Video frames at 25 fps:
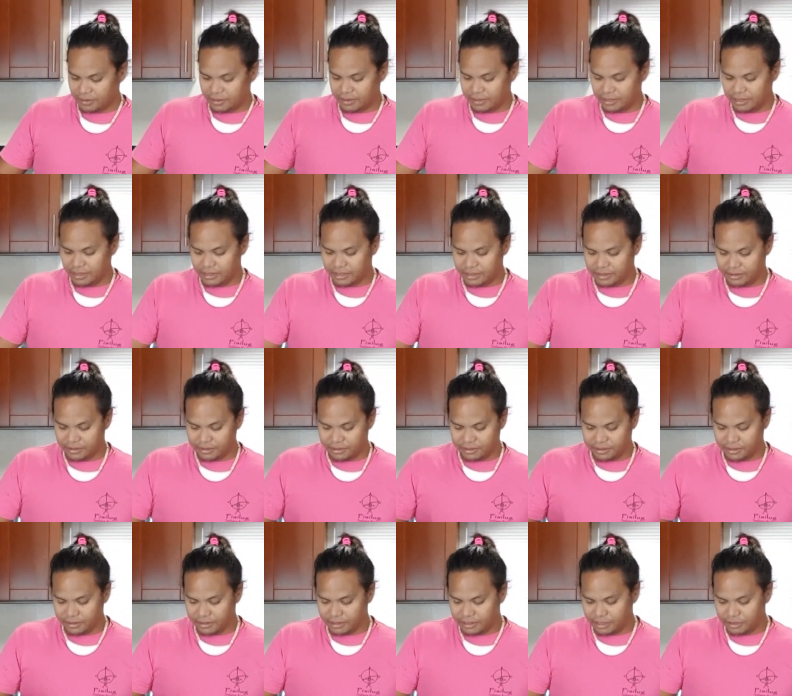And
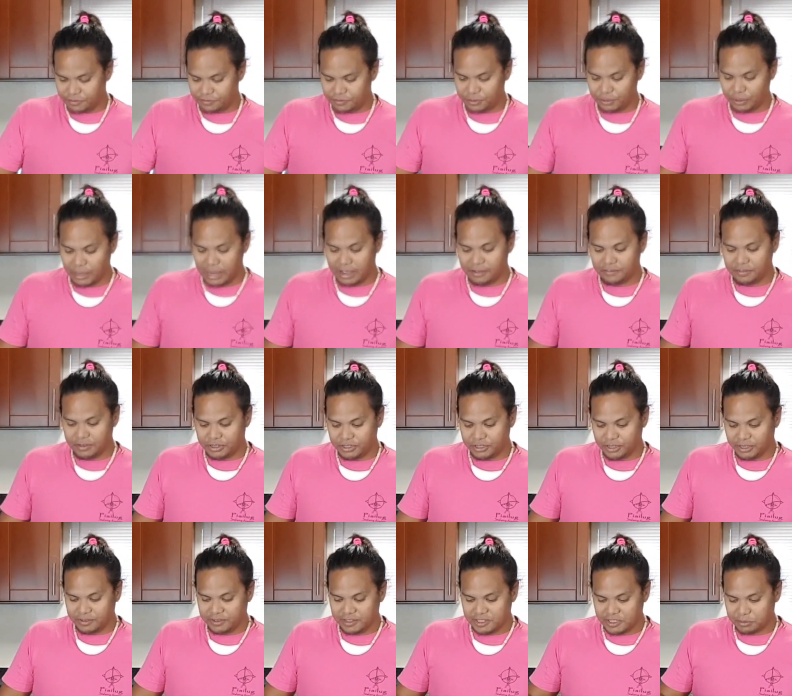if you haven't
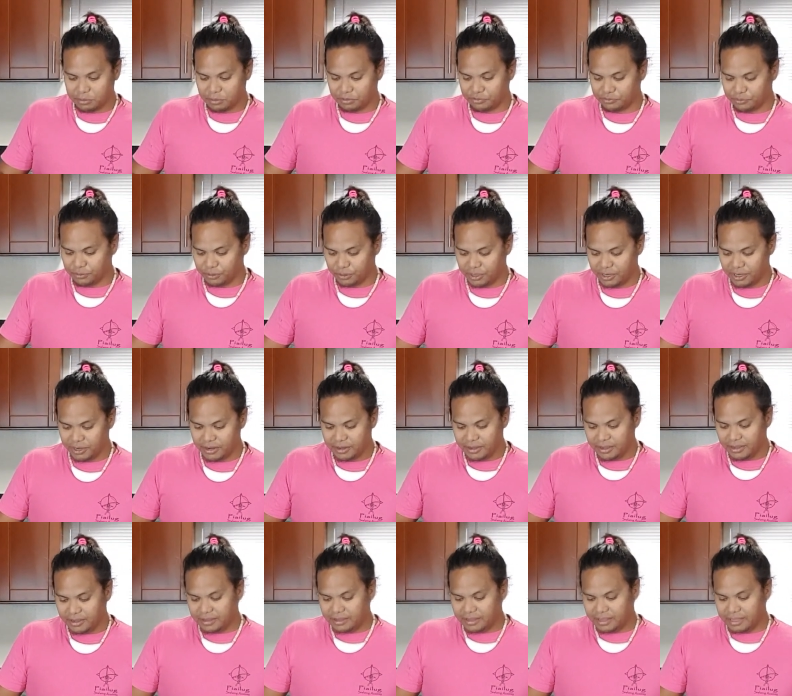done this before,
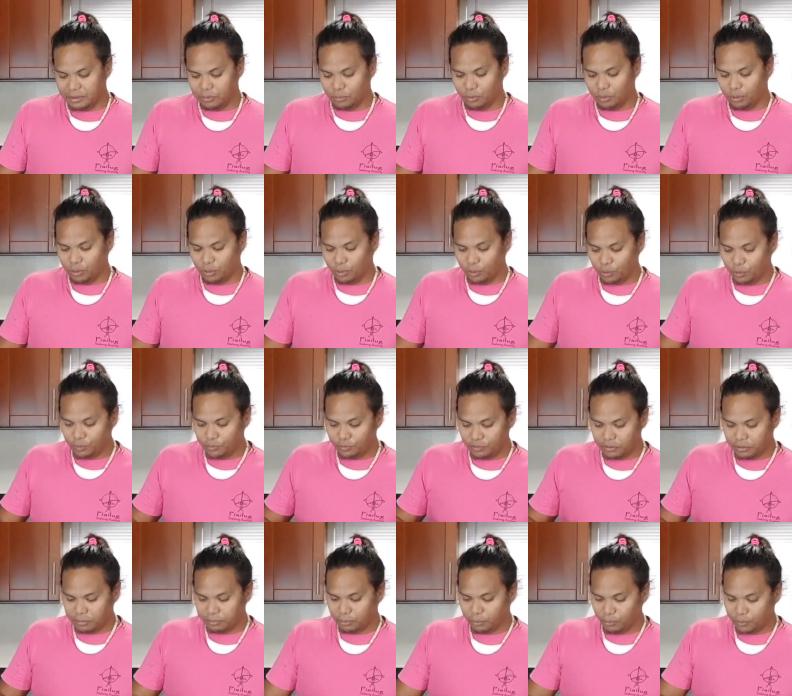it will
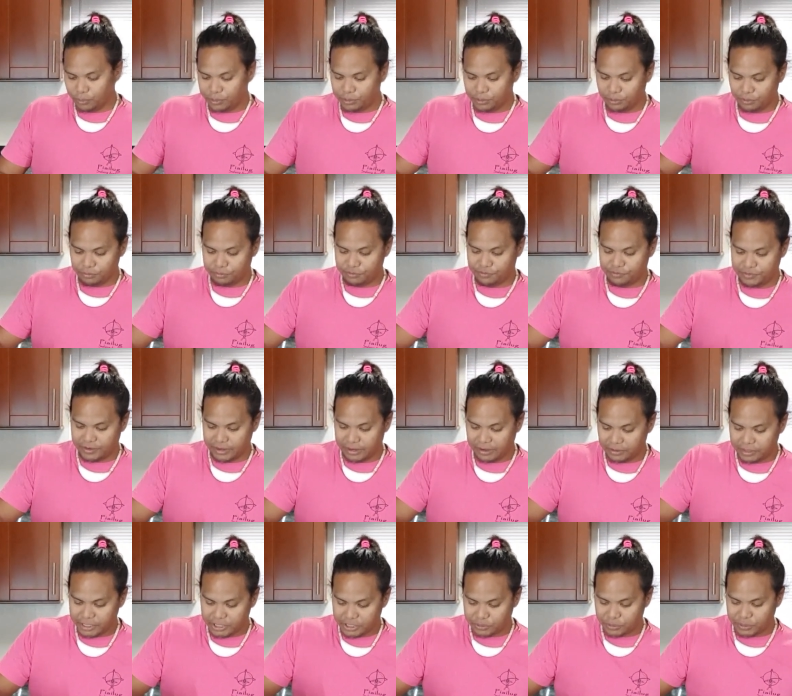overboil
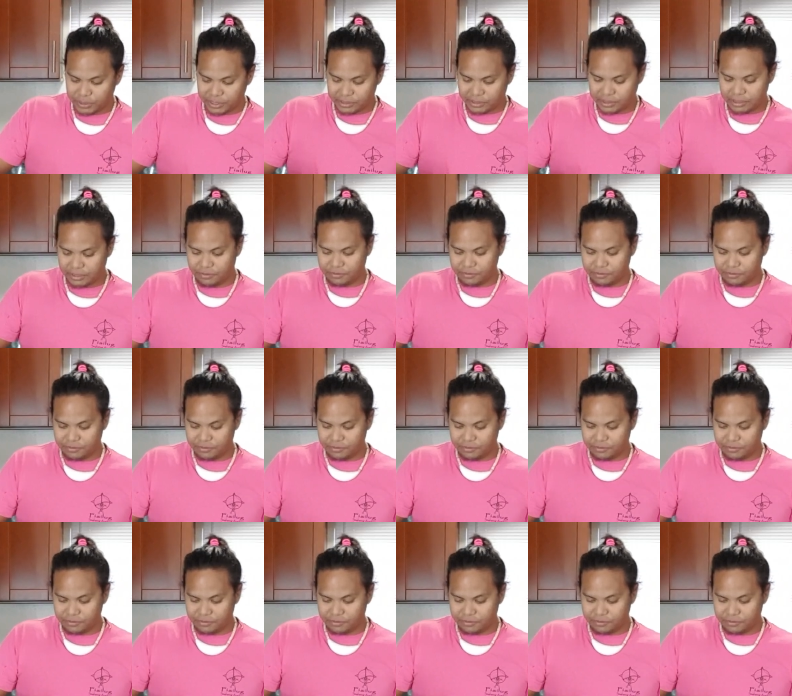very quickly